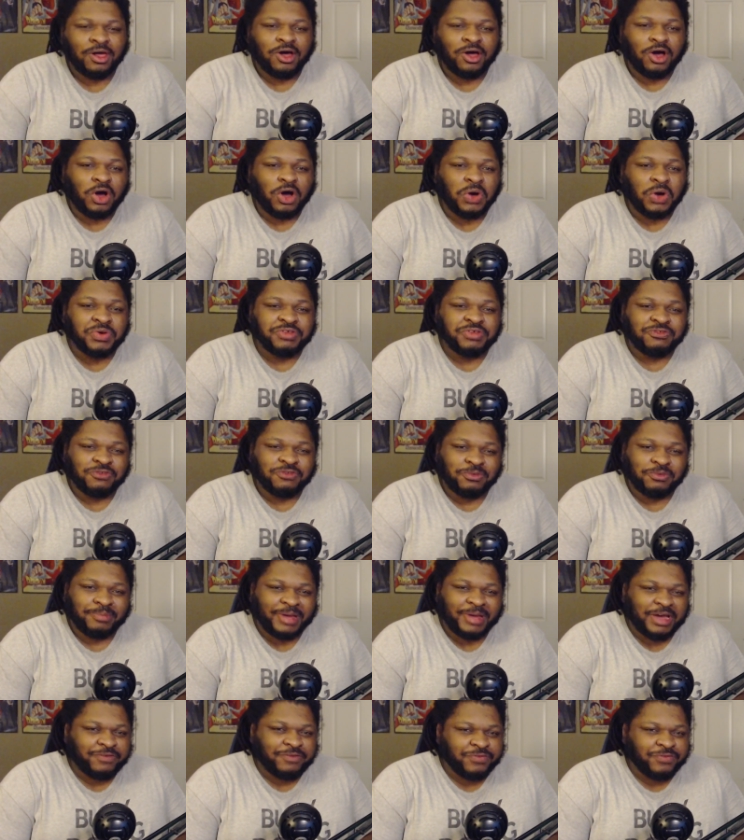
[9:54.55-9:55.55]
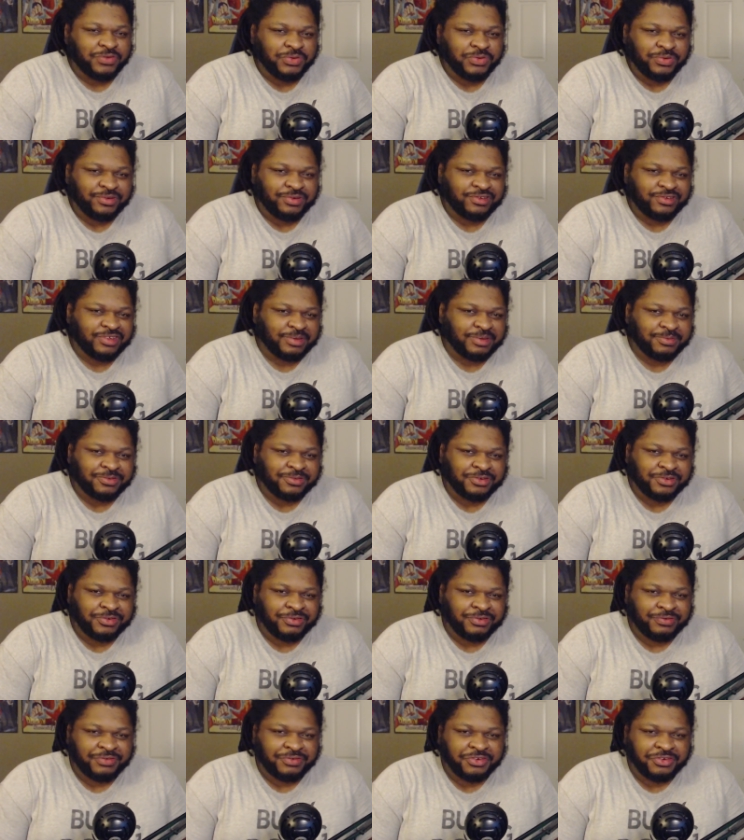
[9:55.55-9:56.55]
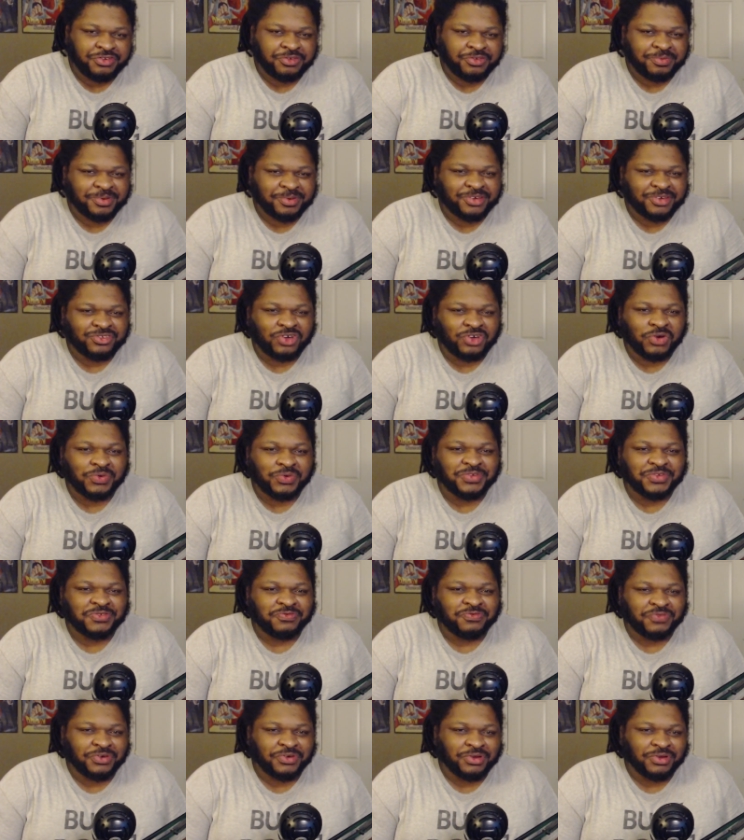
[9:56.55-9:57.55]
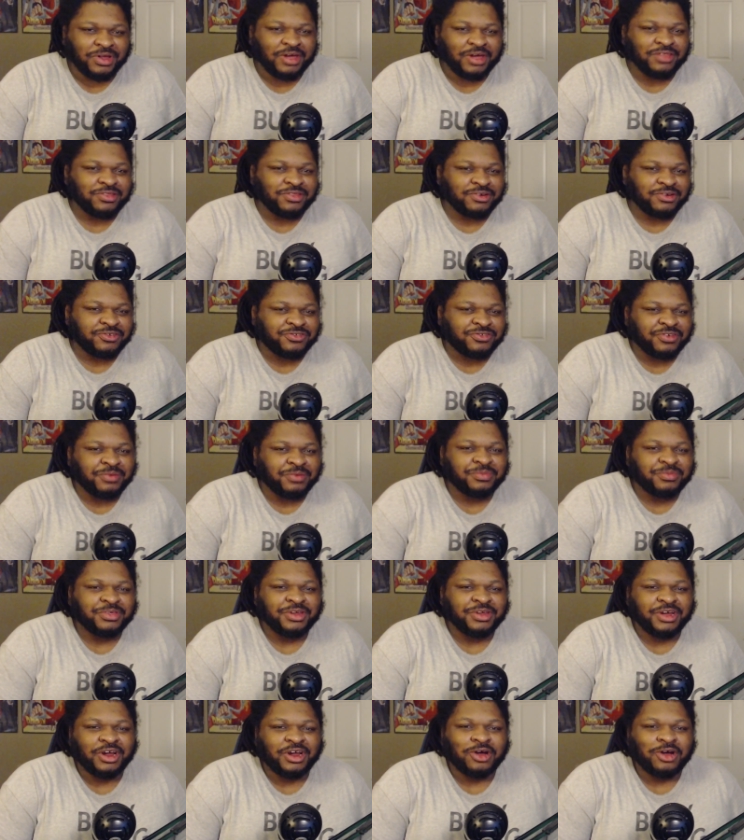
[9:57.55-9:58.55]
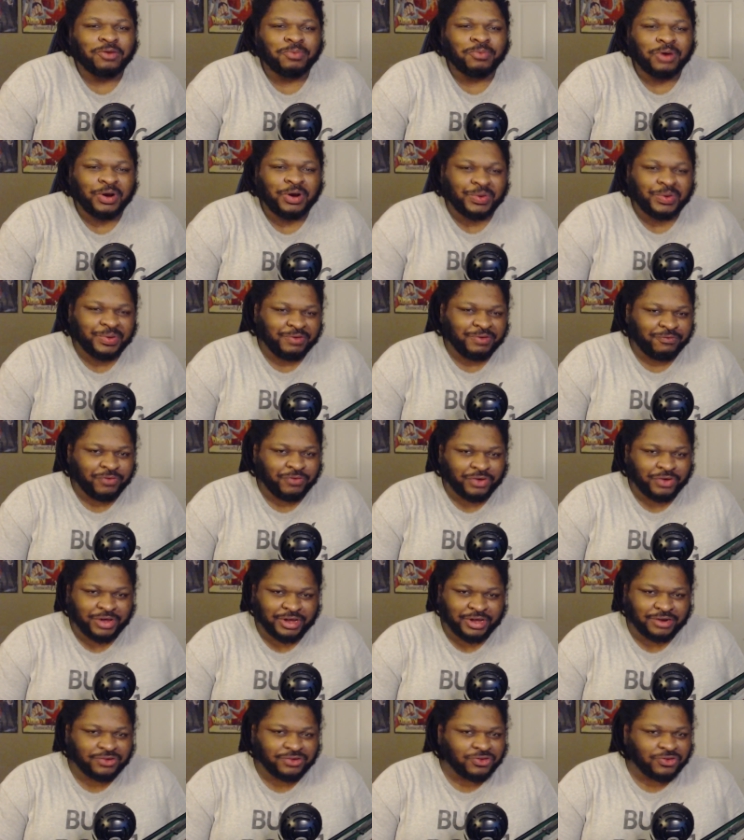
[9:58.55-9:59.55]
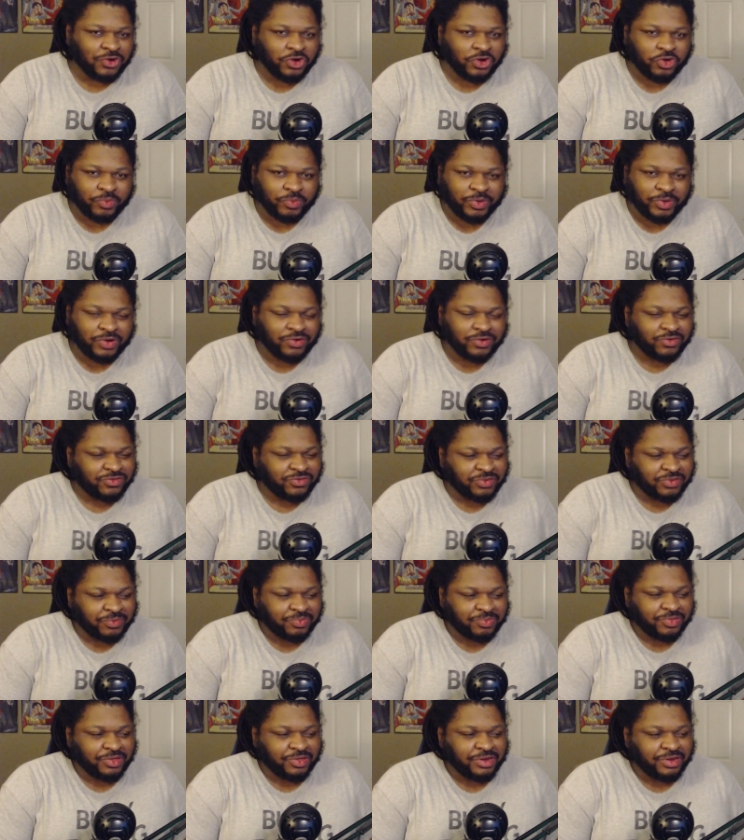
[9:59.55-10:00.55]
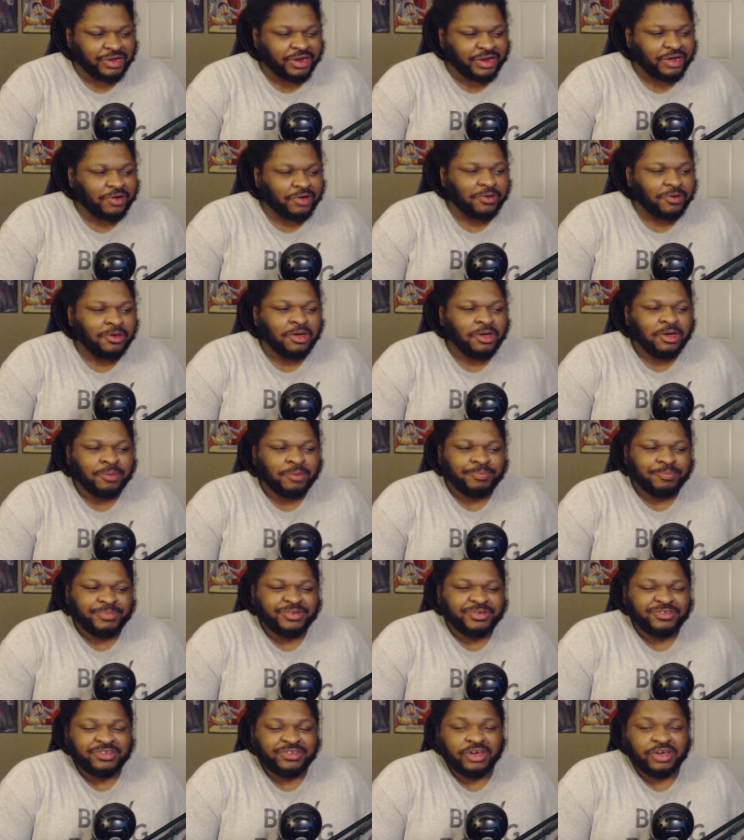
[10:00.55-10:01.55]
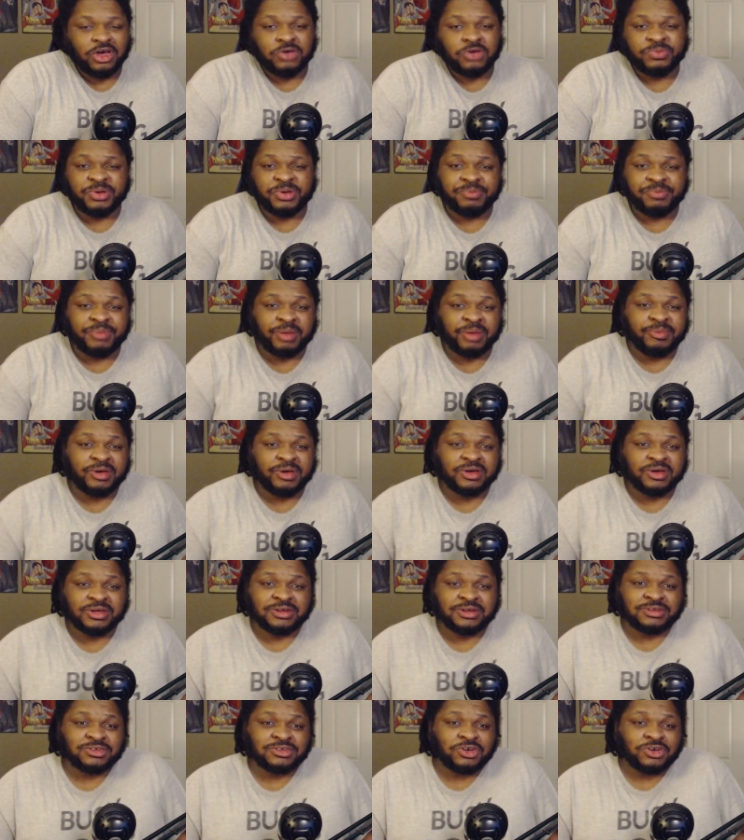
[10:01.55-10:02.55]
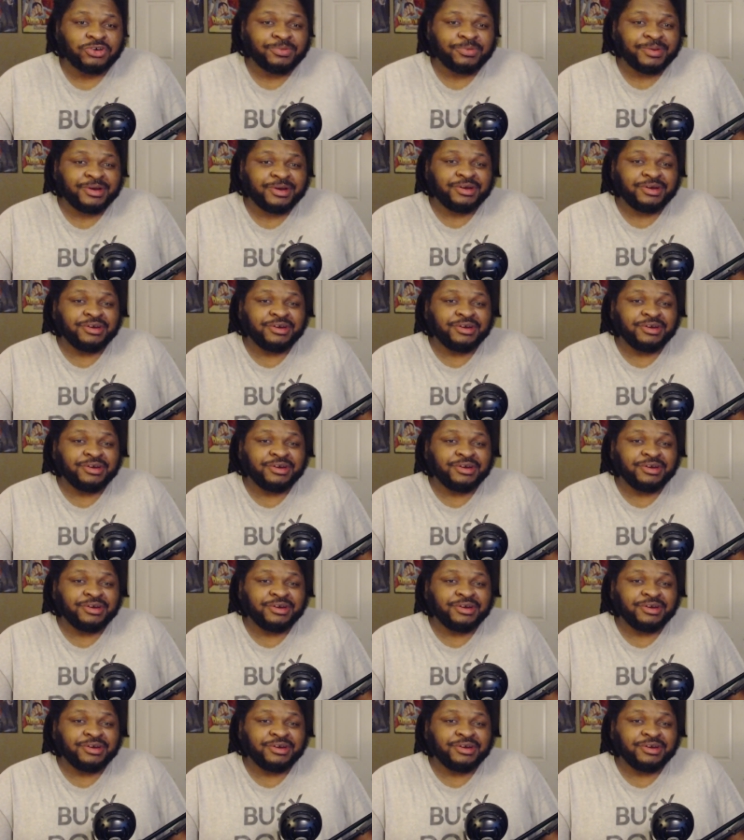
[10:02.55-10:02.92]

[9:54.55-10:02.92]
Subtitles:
I always feel bad for doing these episode reviews because I always feel like there's something that I'll probably forget to talk about or something that I'll miss out, but maybe I'll get to talk about it in